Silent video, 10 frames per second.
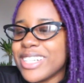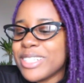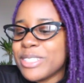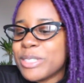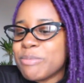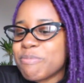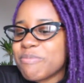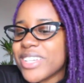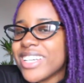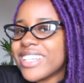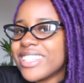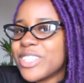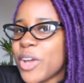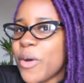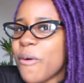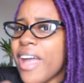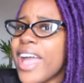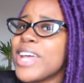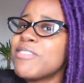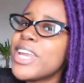Um, no,
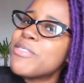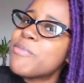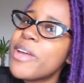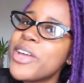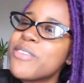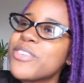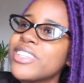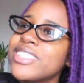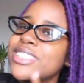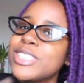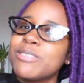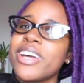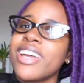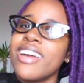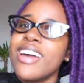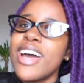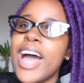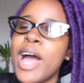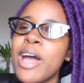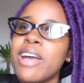and I'm not even paying for this. This is my,
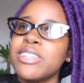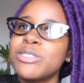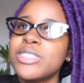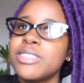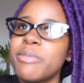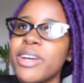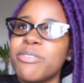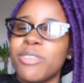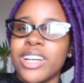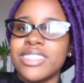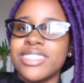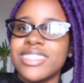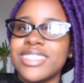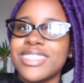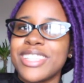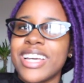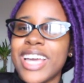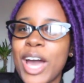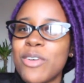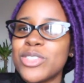I, I used my friend's
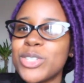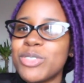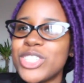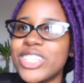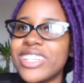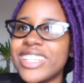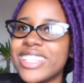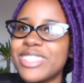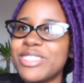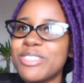account, so we shared it.